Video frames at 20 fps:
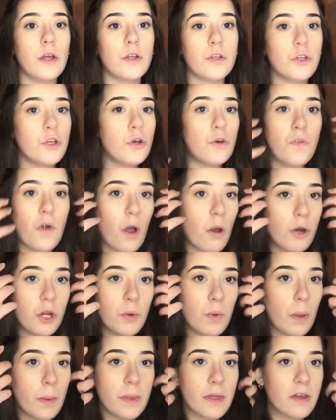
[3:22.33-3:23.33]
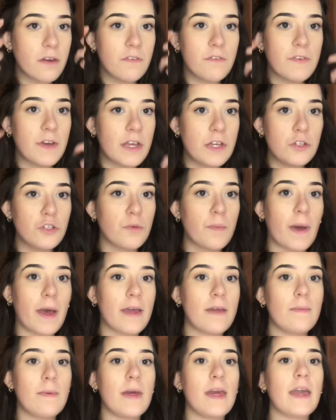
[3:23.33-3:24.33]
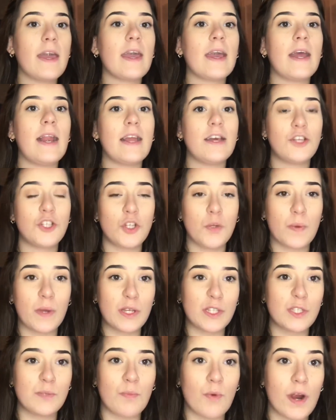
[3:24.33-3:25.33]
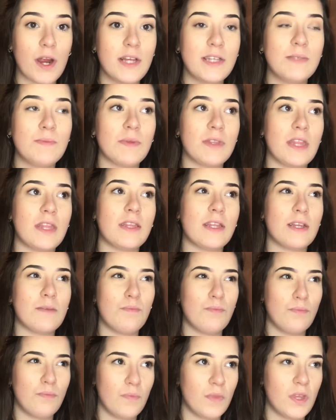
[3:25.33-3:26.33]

you're the only one that can feed your baby, unless you express, but then,